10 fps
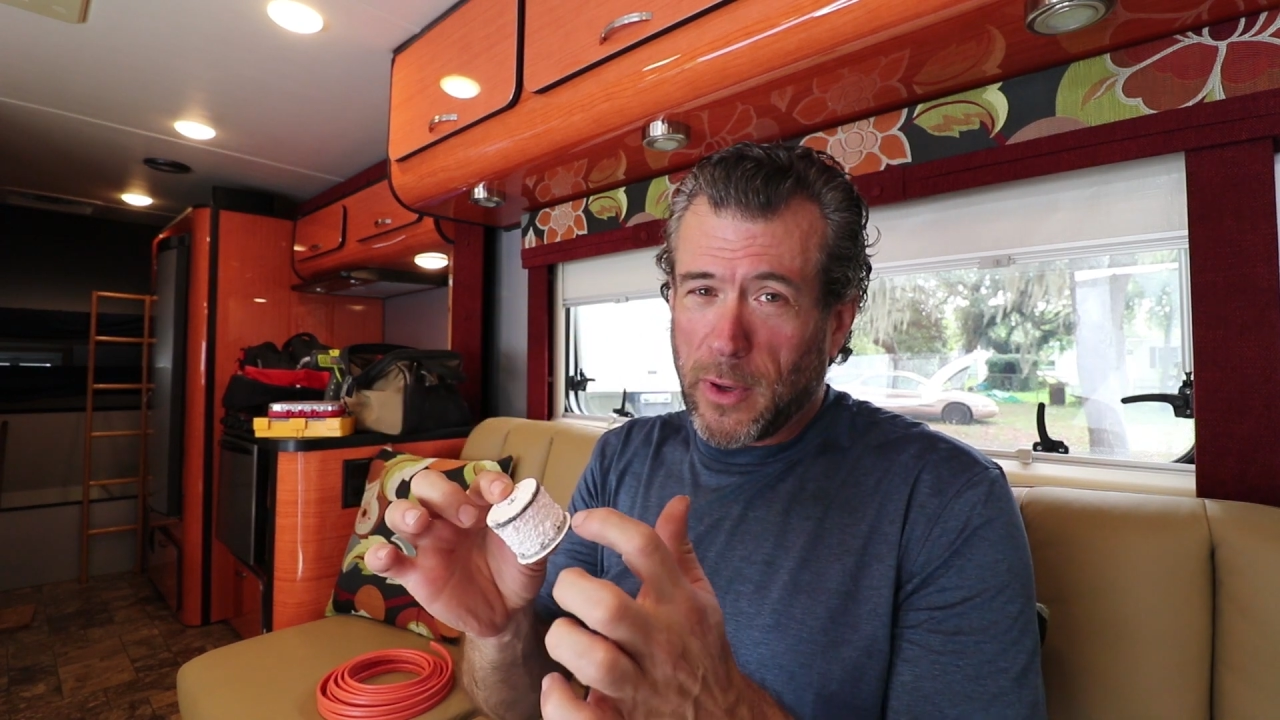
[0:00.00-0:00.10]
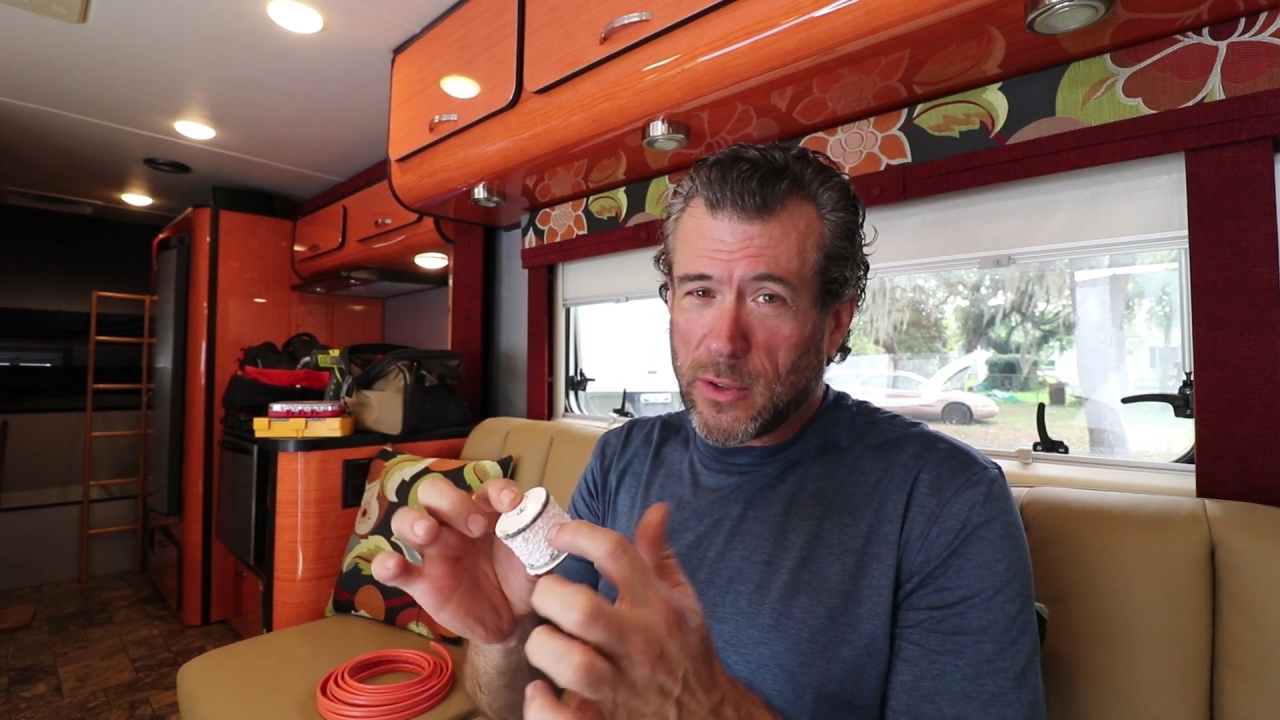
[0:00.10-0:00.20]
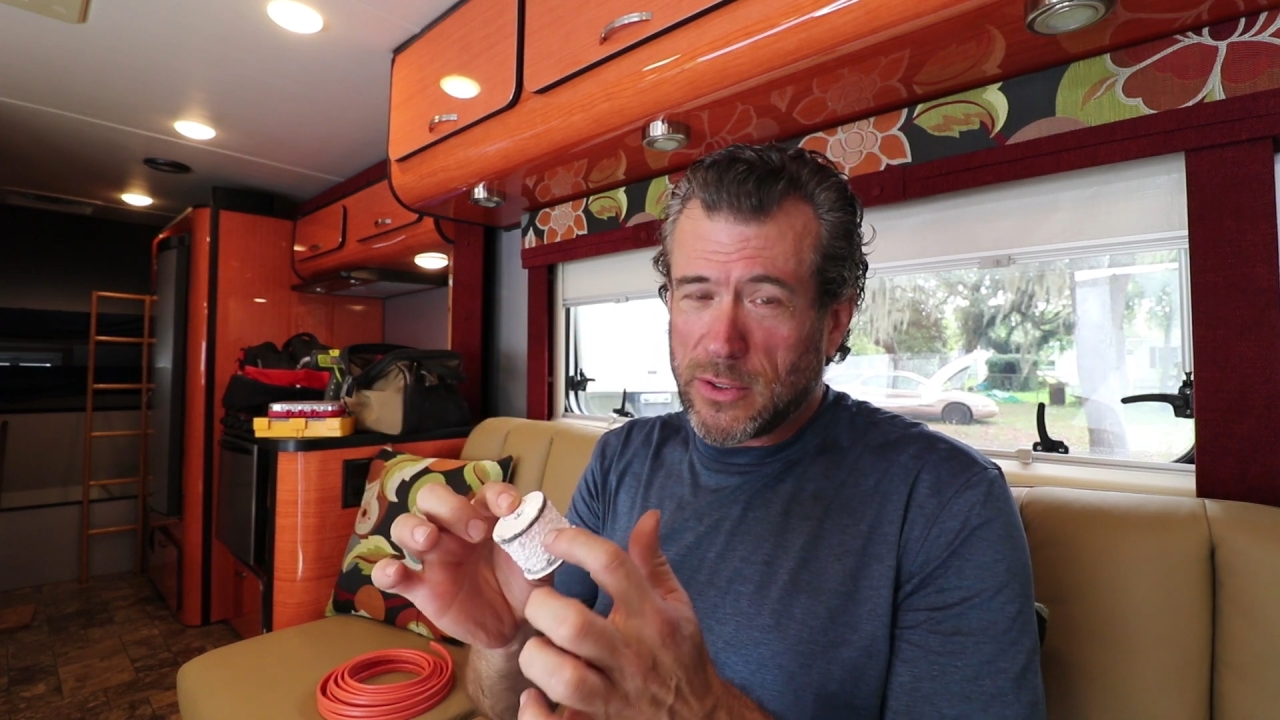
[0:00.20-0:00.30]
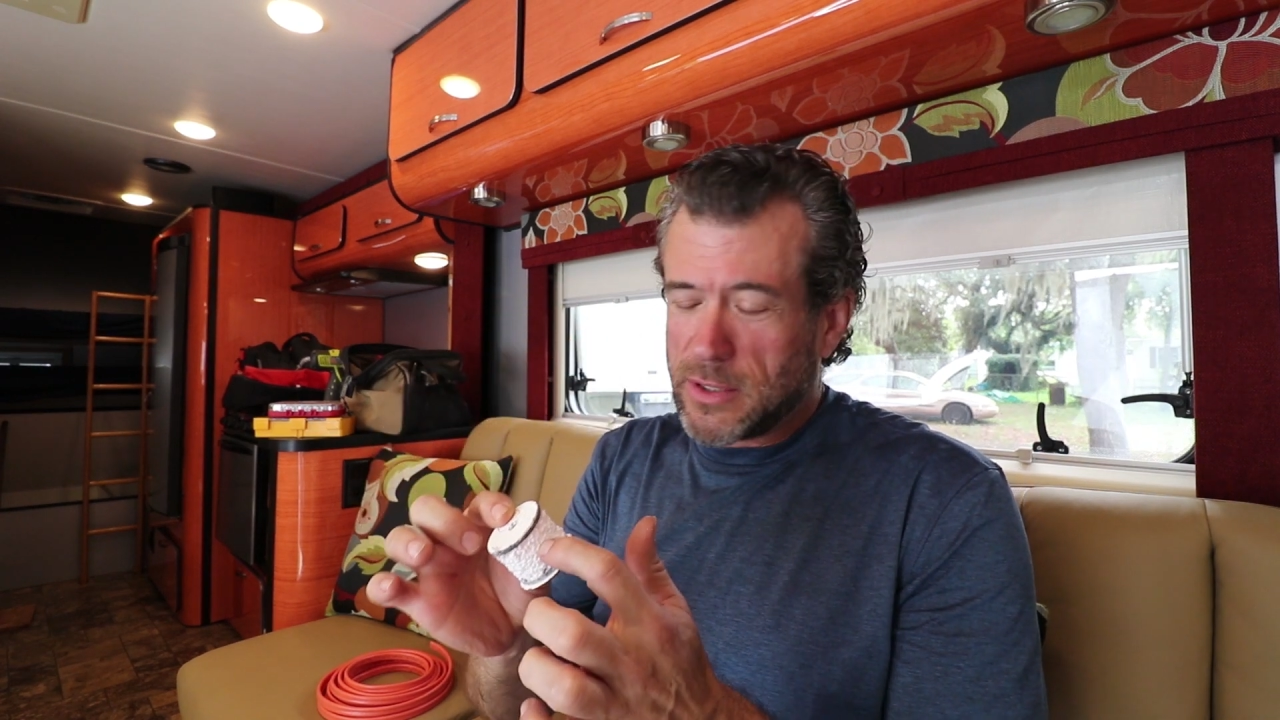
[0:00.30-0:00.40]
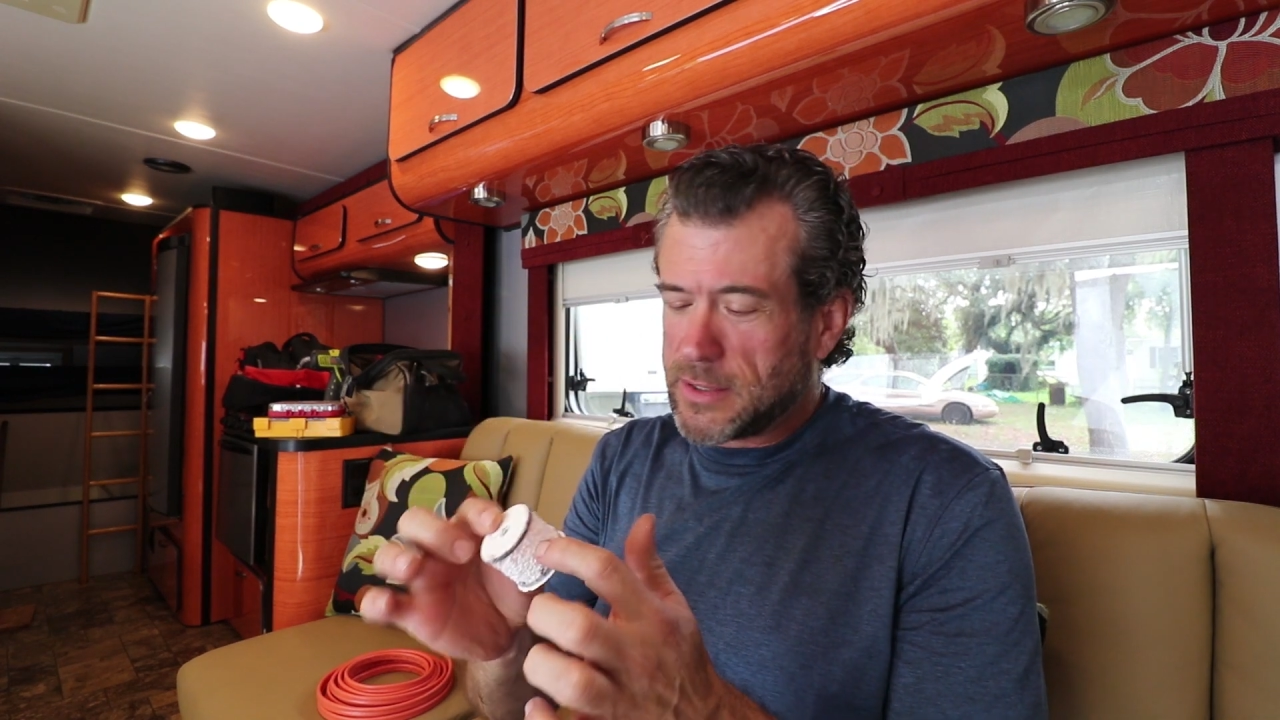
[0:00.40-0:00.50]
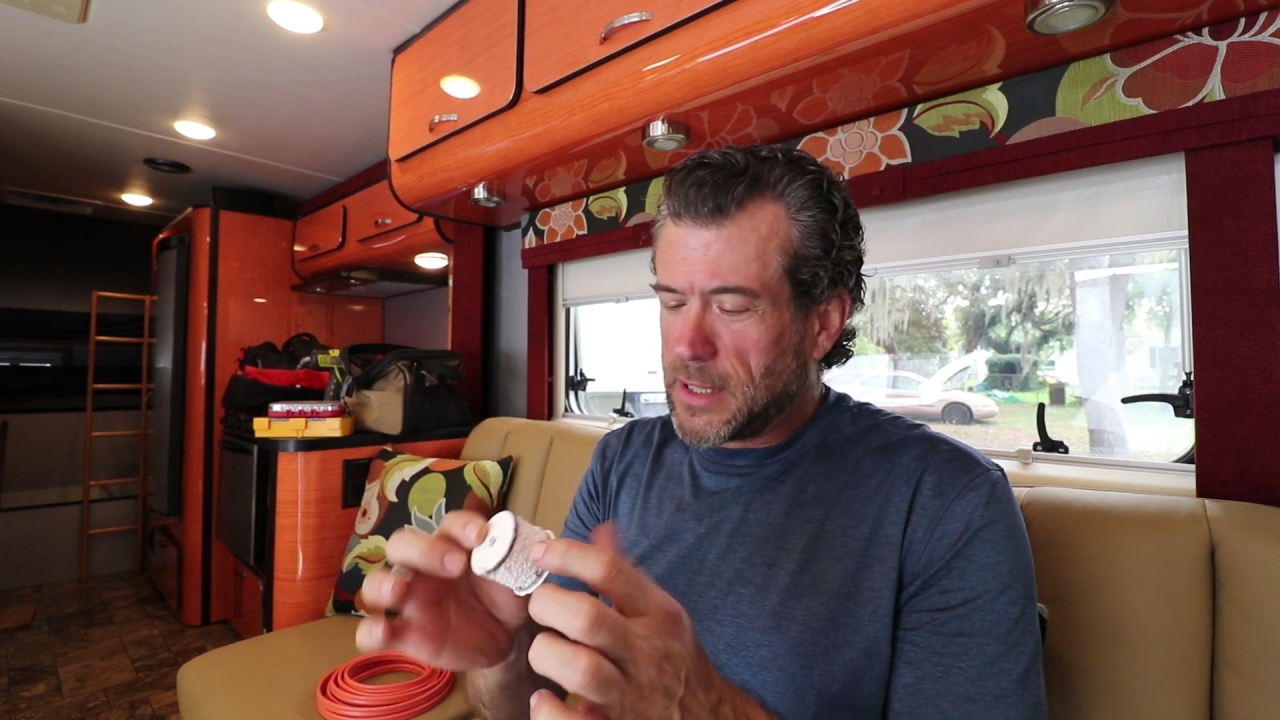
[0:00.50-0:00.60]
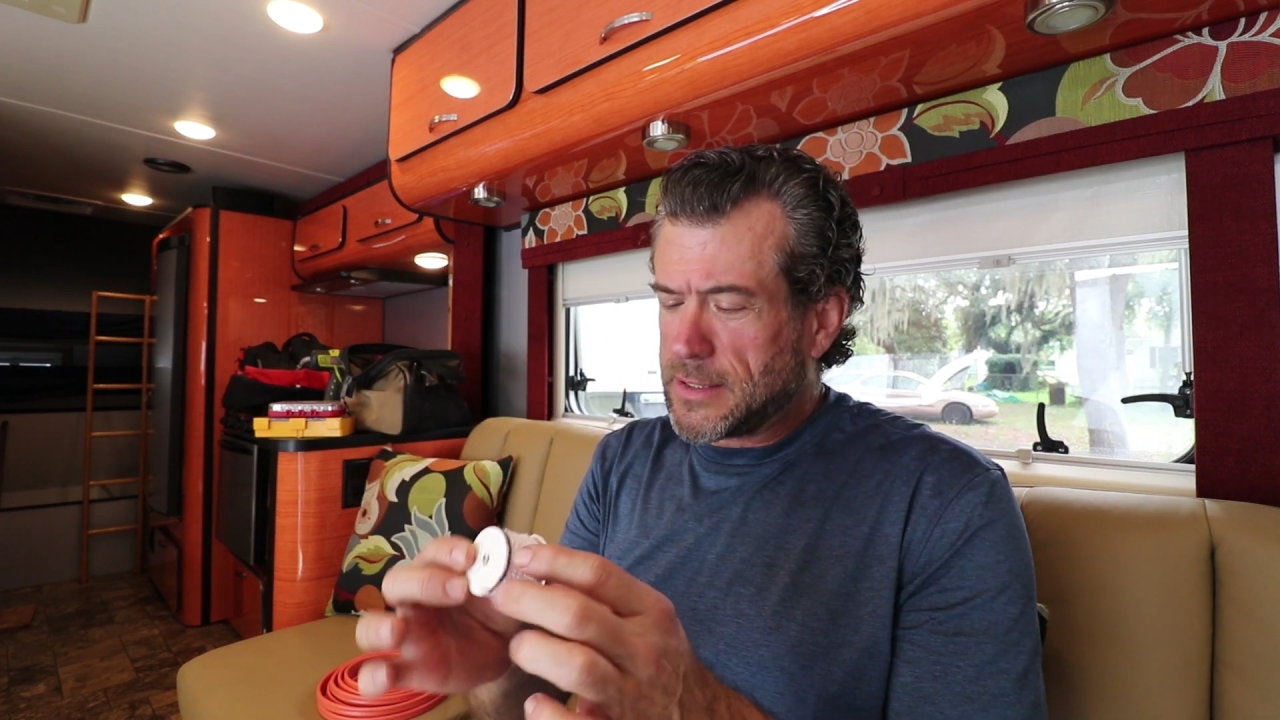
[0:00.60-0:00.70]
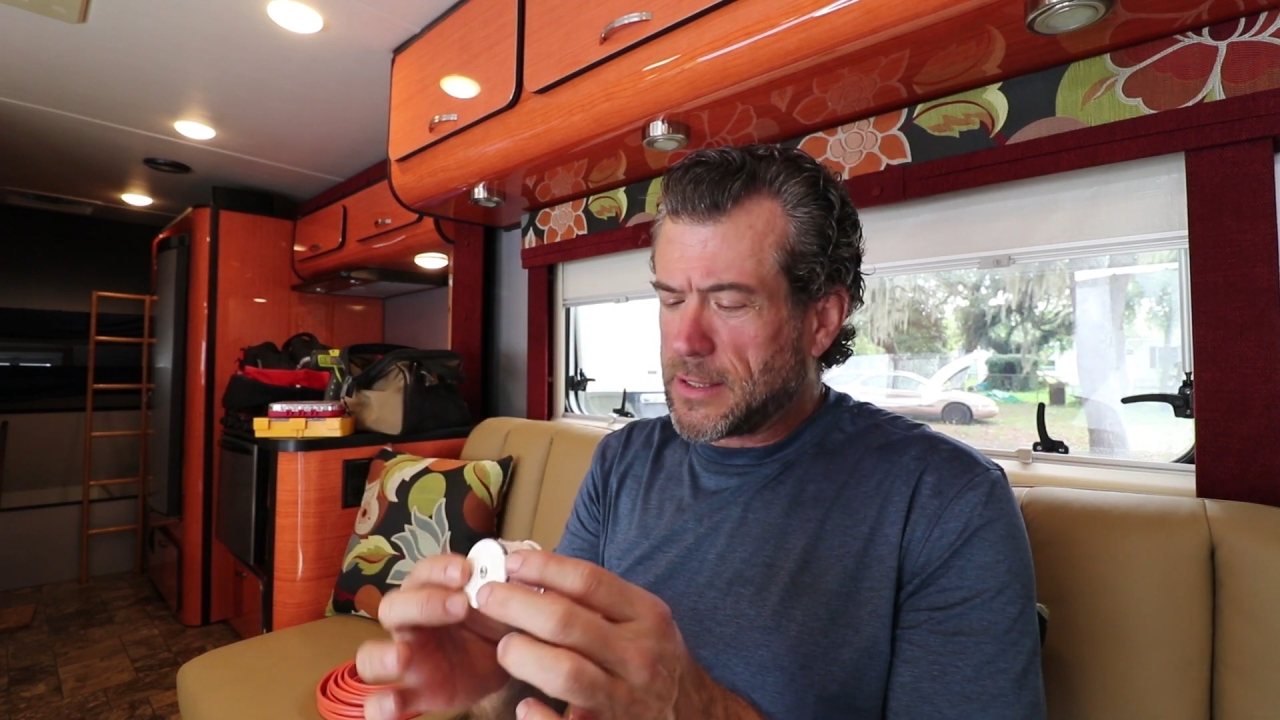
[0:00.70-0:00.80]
It looks just like